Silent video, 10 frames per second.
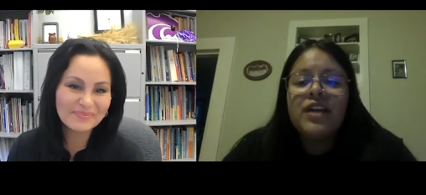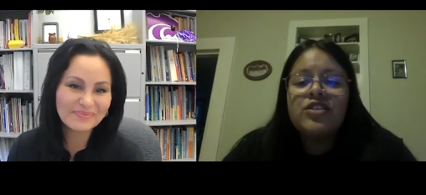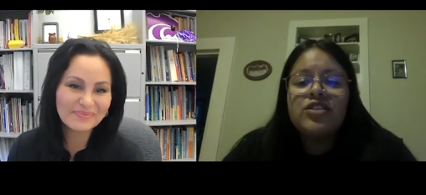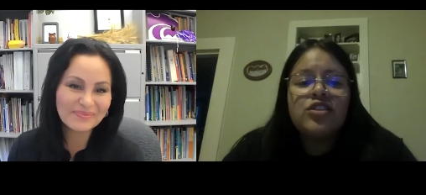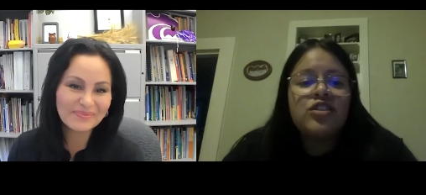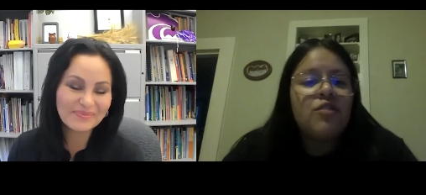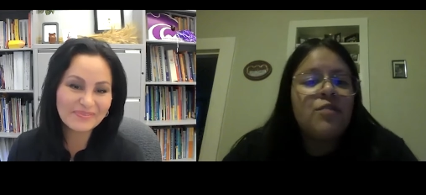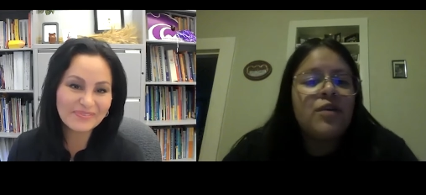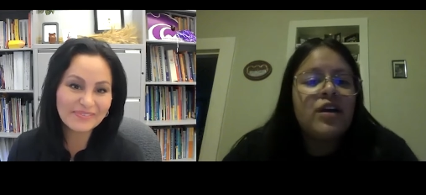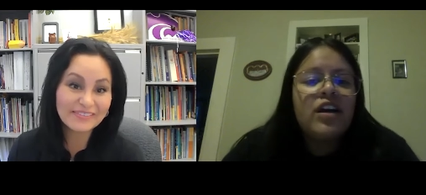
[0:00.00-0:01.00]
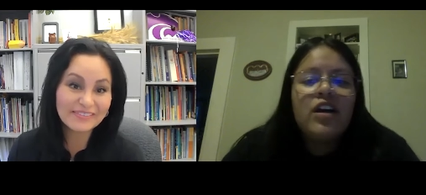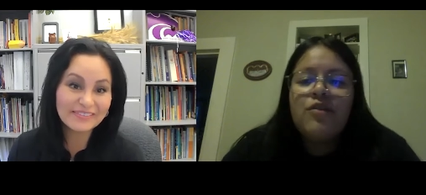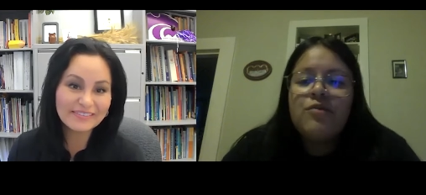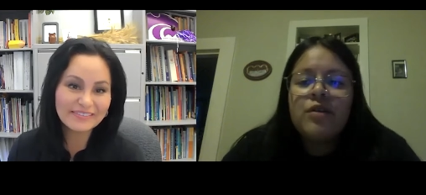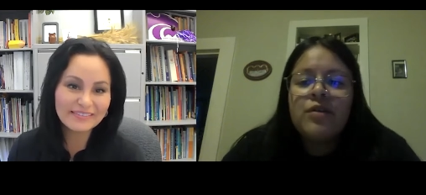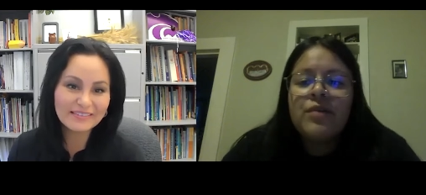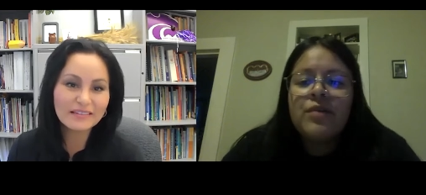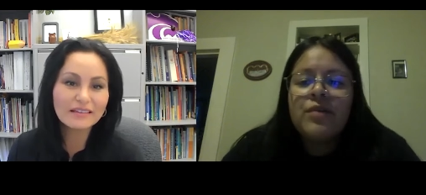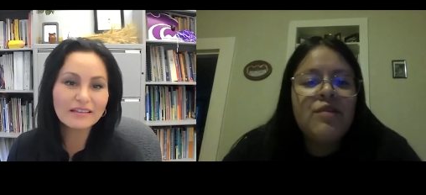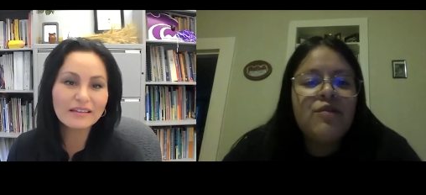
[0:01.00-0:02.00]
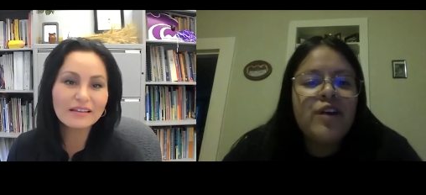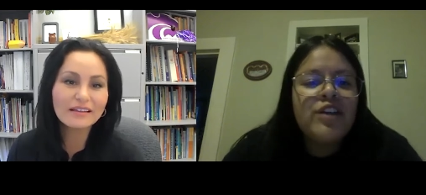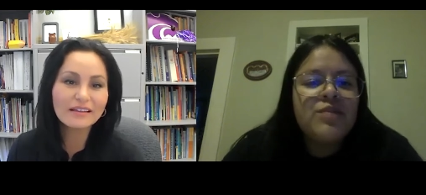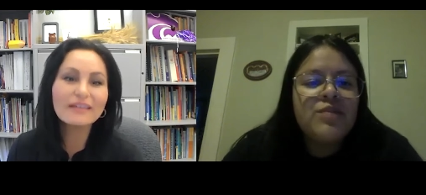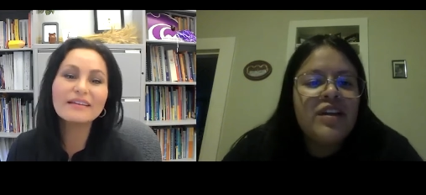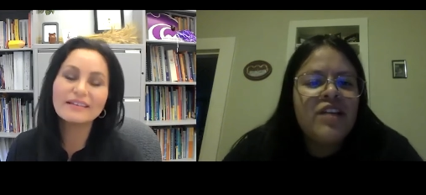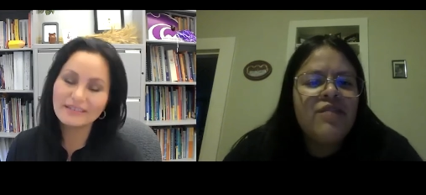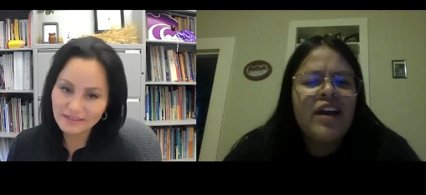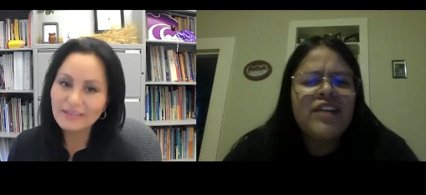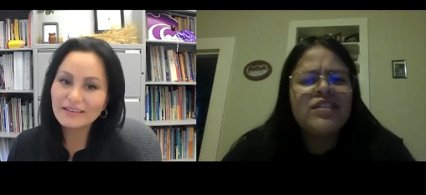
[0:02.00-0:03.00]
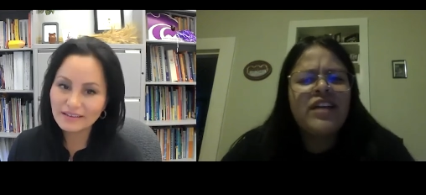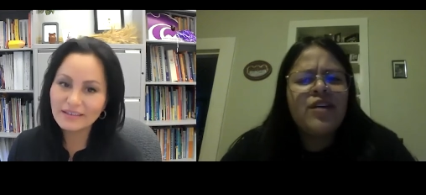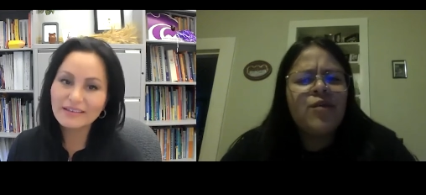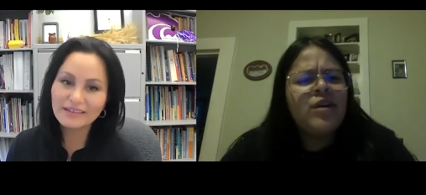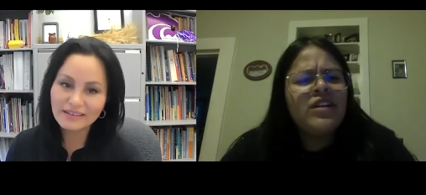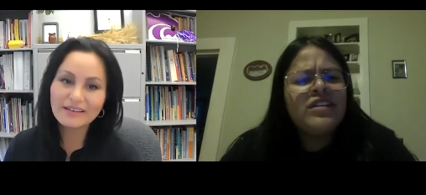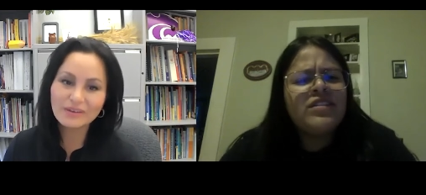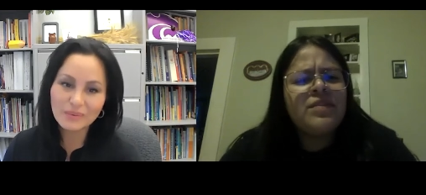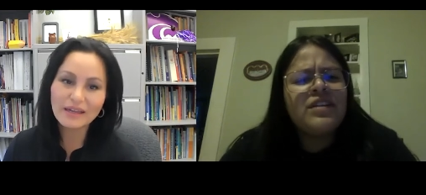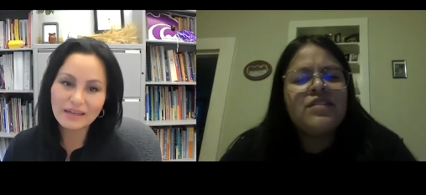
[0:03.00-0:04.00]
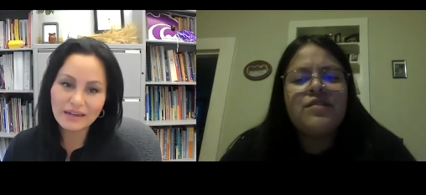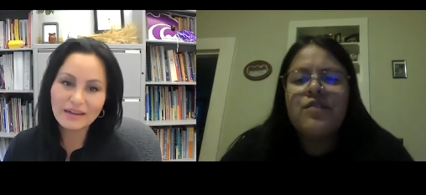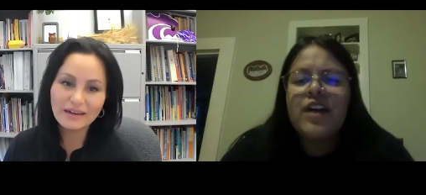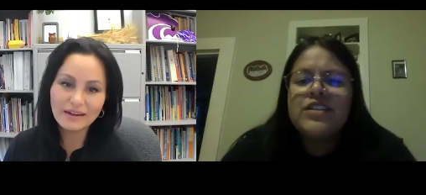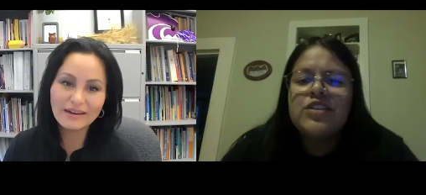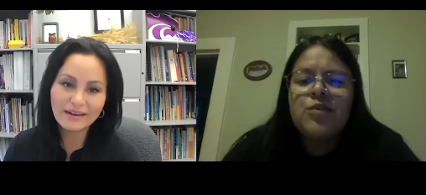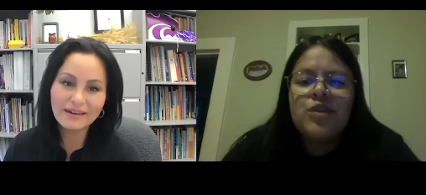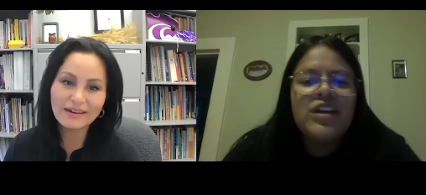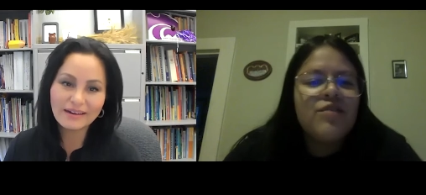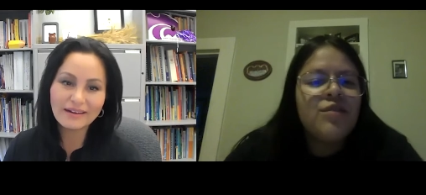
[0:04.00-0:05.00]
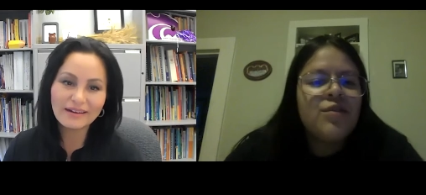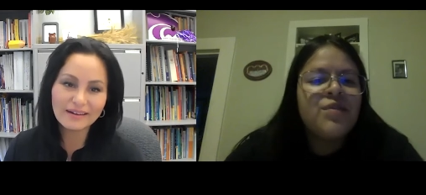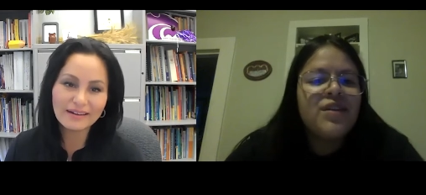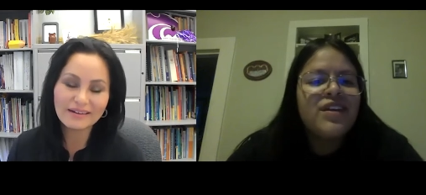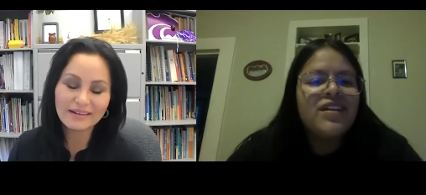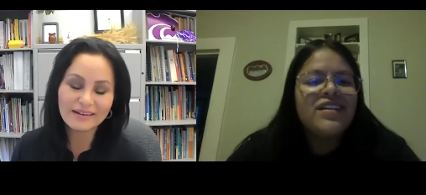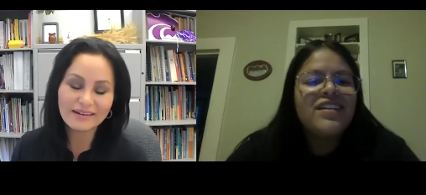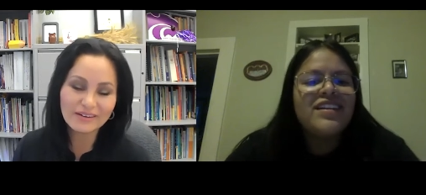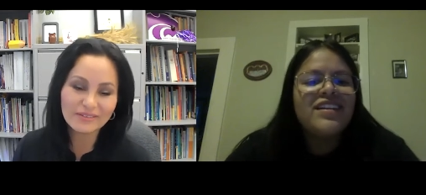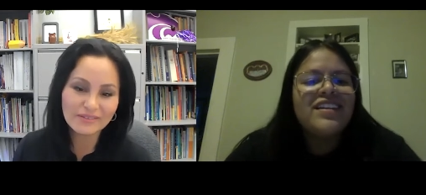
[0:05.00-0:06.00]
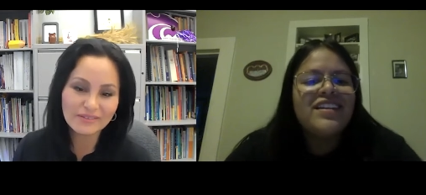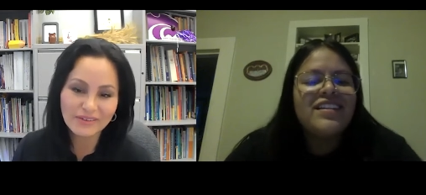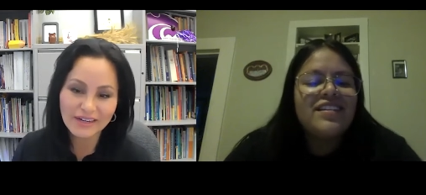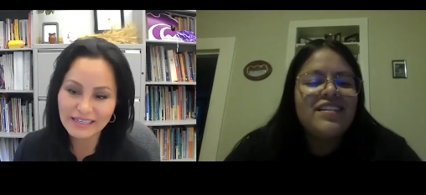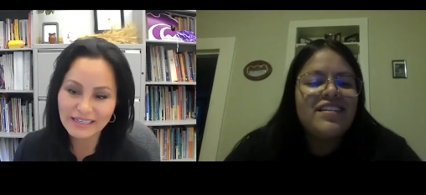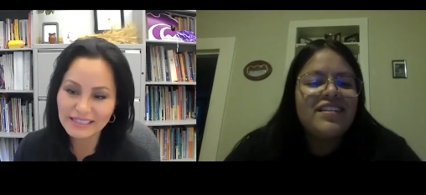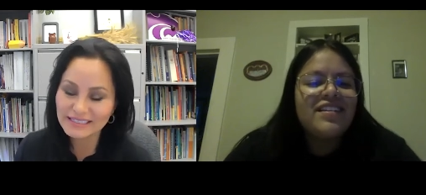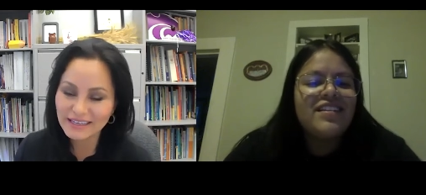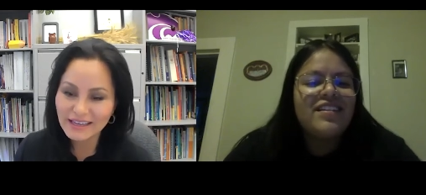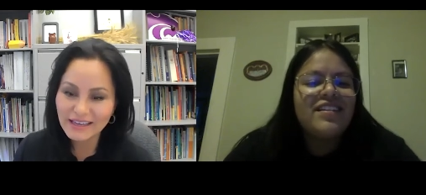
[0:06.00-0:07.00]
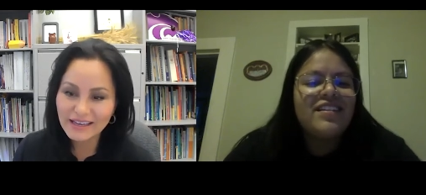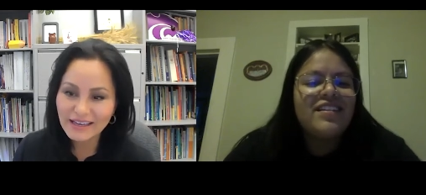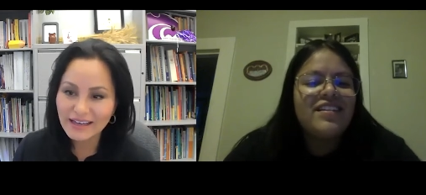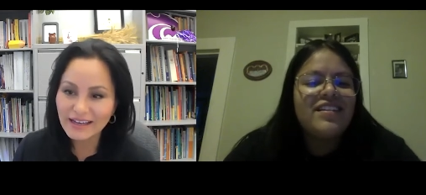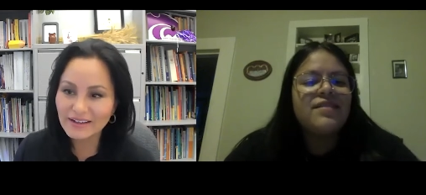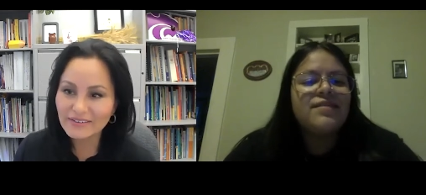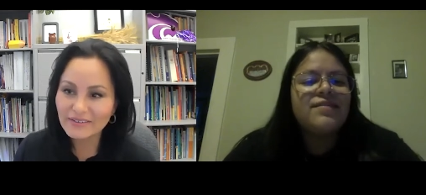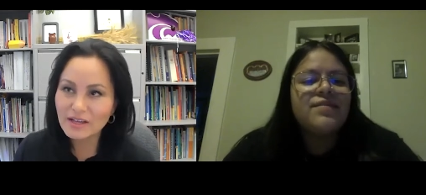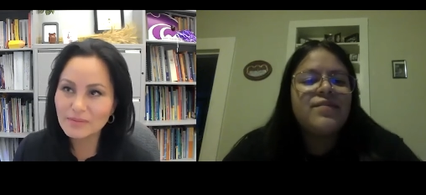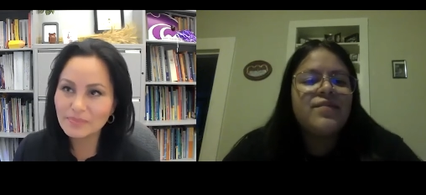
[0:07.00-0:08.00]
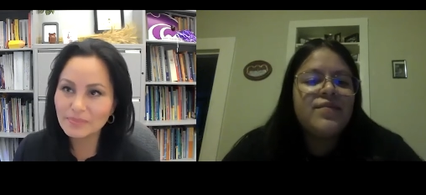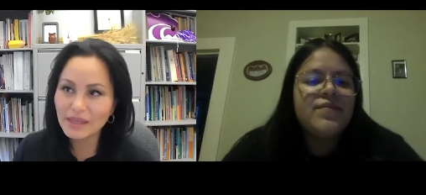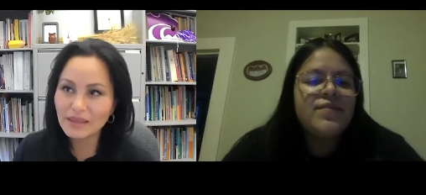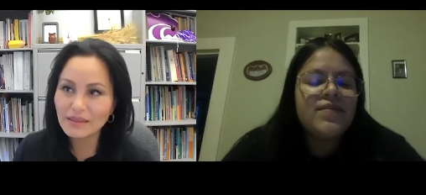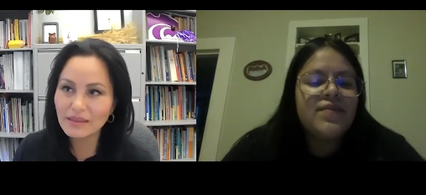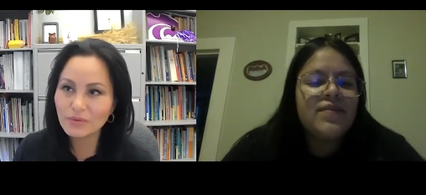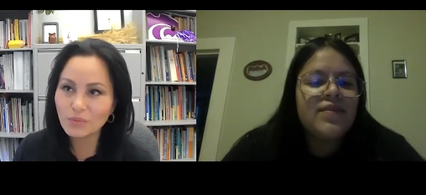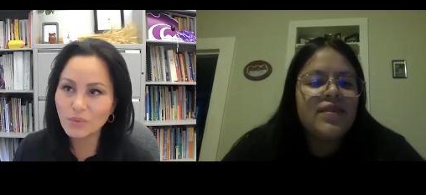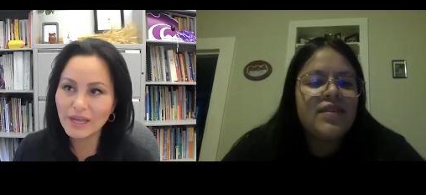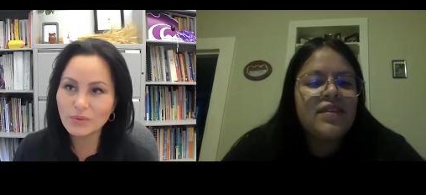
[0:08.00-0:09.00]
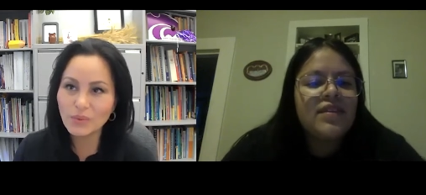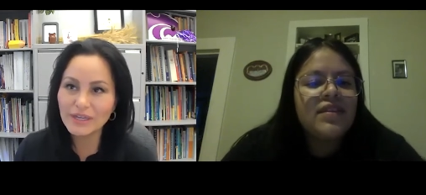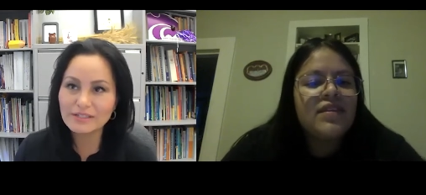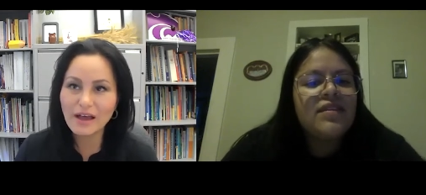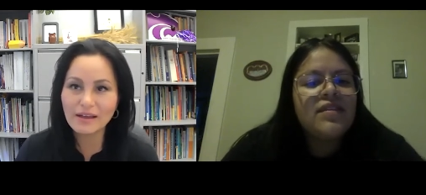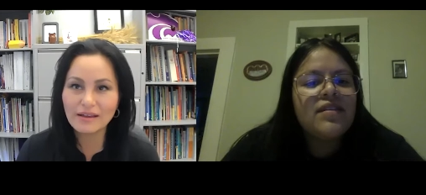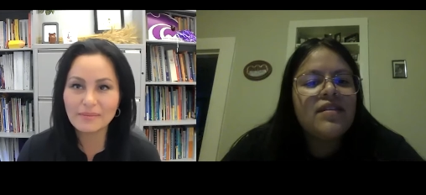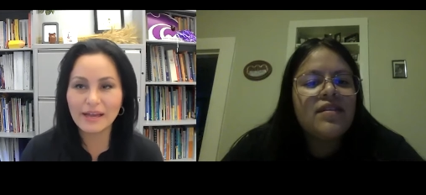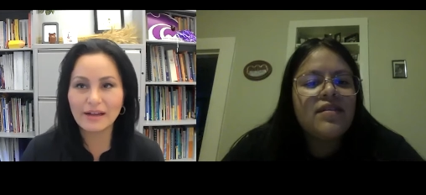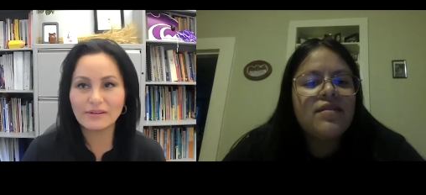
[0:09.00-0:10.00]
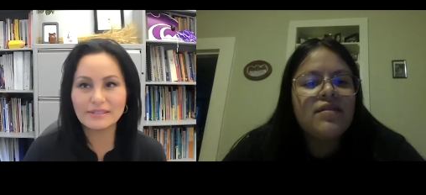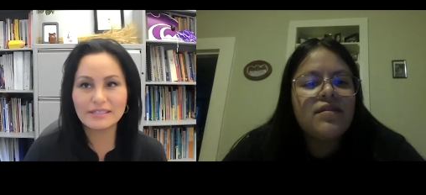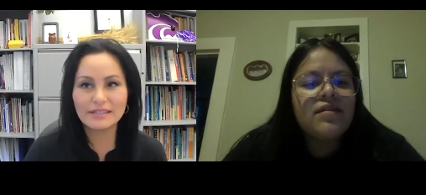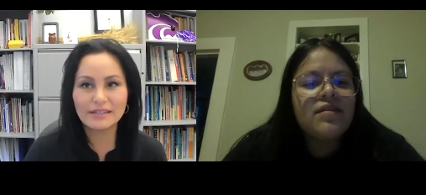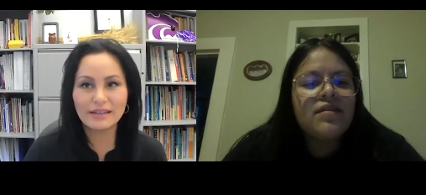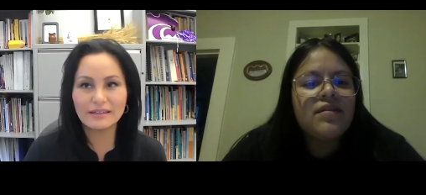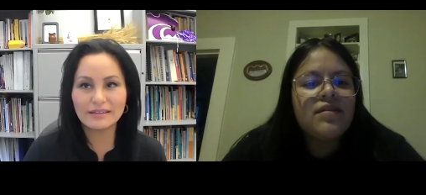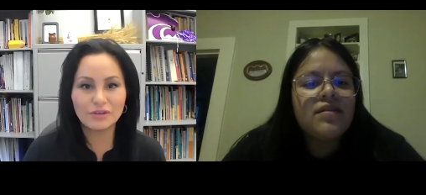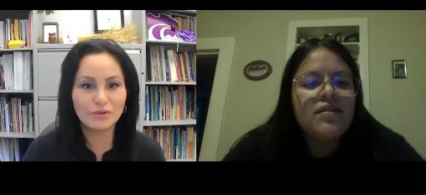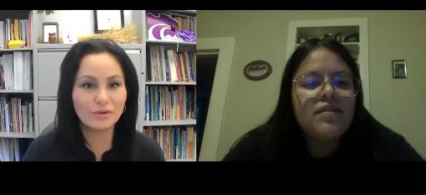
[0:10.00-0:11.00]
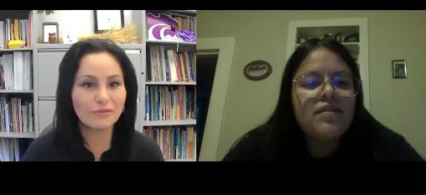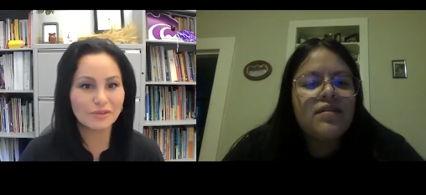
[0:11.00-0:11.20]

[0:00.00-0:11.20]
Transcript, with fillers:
Speaker 1: just yourself but um, incoming freshmen advice? Like, what is a piece of advice you would give them?
Speaker 2: Right. Uh, when we talk about the university